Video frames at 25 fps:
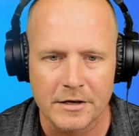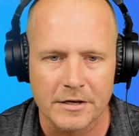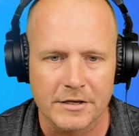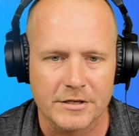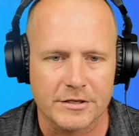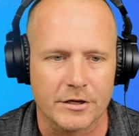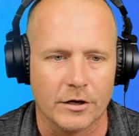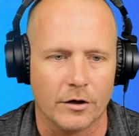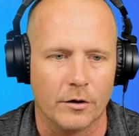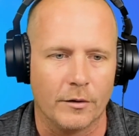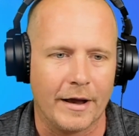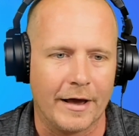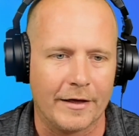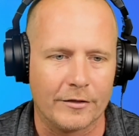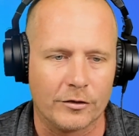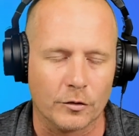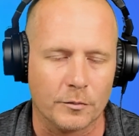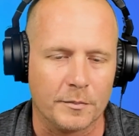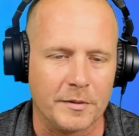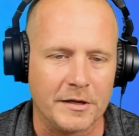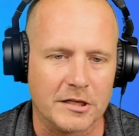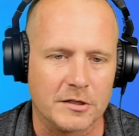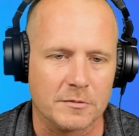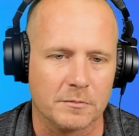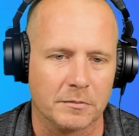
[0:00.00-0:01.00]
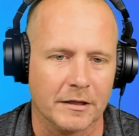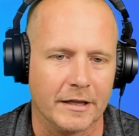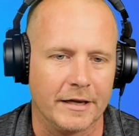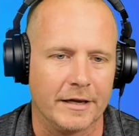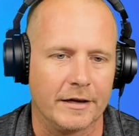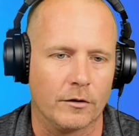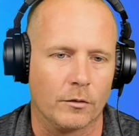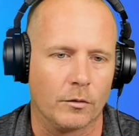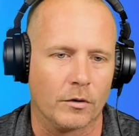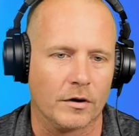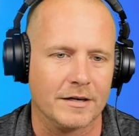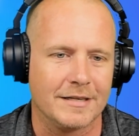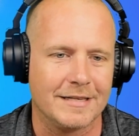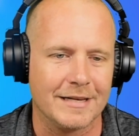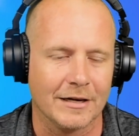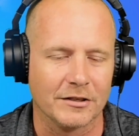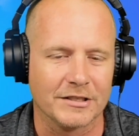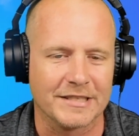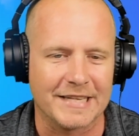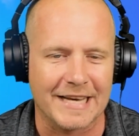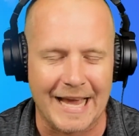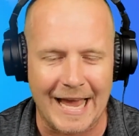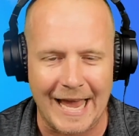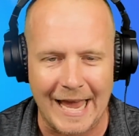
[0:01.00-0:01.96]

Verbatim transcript: So enthalpy split or delta